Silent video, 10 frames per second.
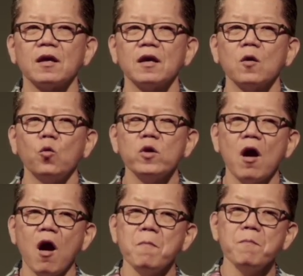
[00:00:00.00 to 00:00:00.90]
we
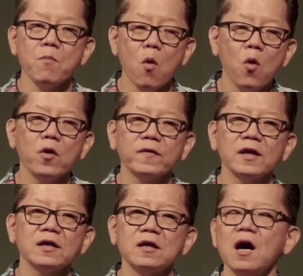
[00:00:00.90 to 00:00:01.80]
are more
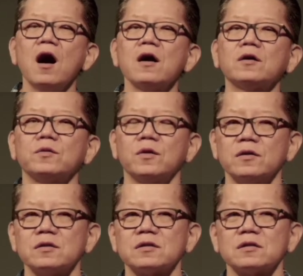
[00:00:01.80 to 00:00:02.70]
than
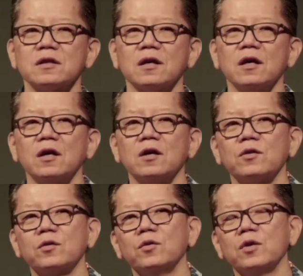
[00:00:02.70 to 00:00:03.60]
conquerors
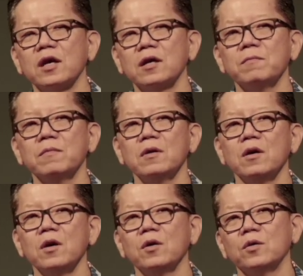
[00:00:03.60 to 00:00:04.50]
through him
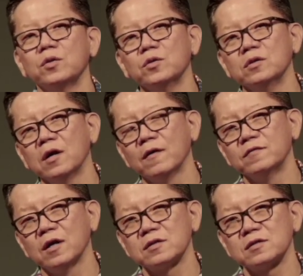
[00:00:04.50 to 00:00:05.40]
who loved
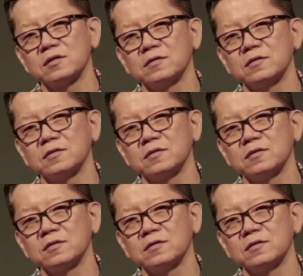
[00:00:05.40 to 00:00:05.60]
us.